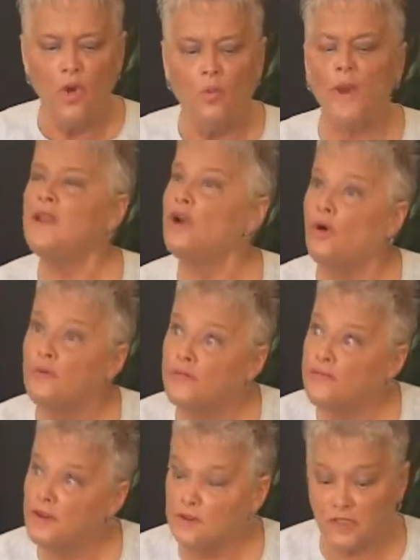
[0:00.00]
We know
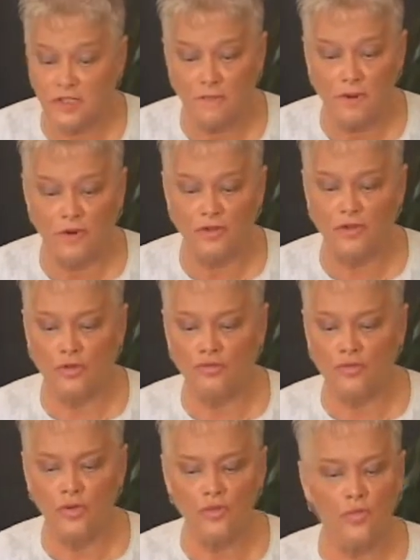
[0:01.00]
that there's a spiritual
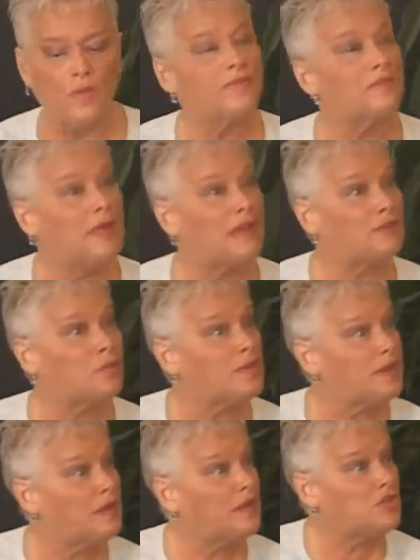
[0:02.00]
truth that's
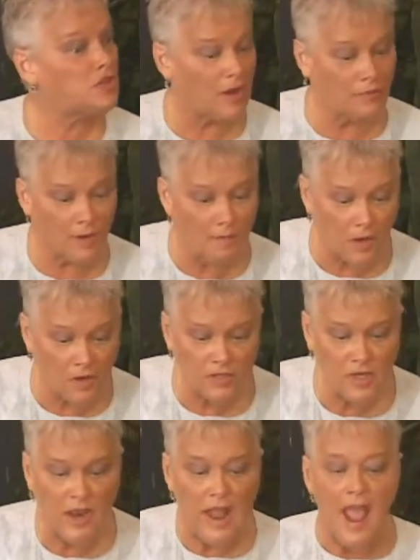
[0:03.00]
within each and every
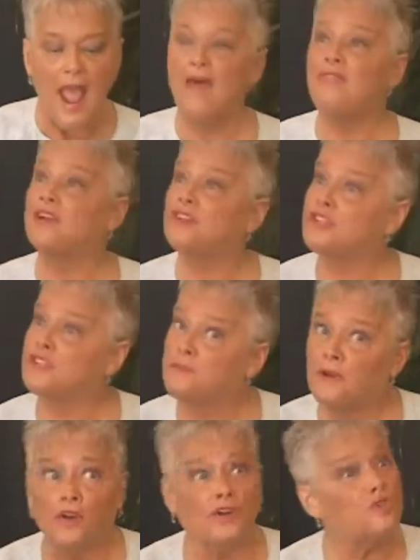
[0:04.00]
person. And there's a
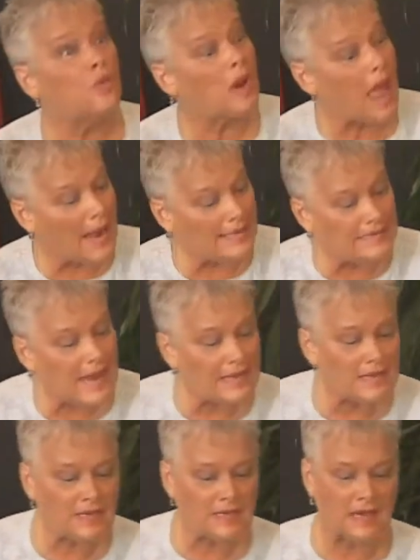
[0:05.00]
spiritual
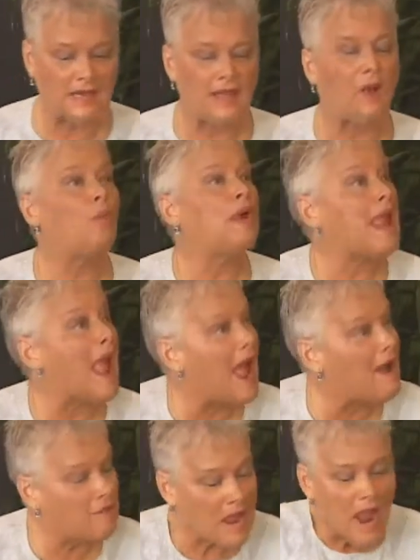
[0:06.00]
identity that we
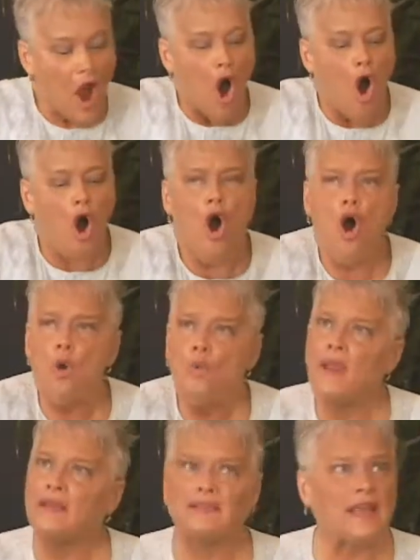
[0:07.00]
have
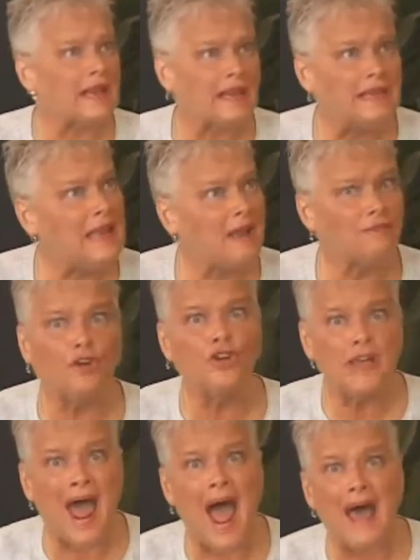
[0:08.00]
always, that can never
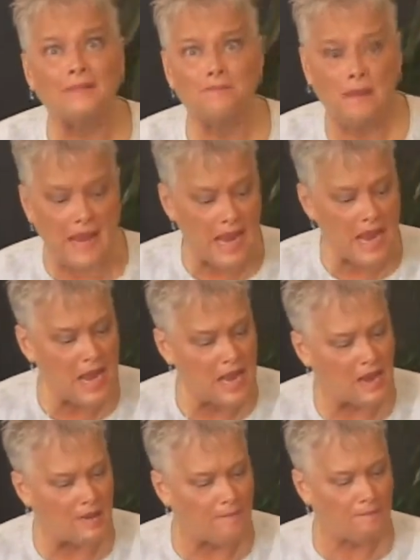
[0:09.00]
not
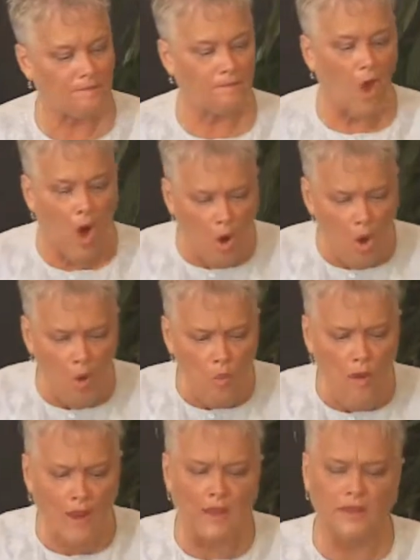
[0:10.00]
be.
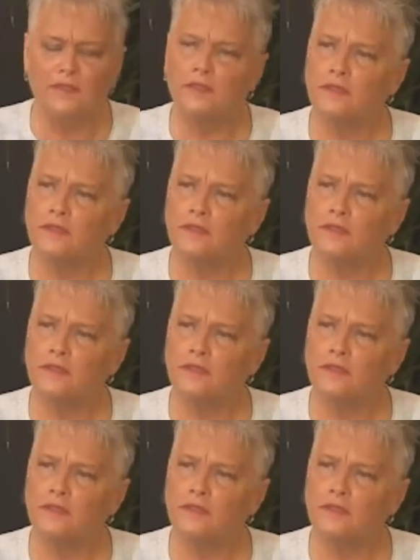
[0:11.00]
Always.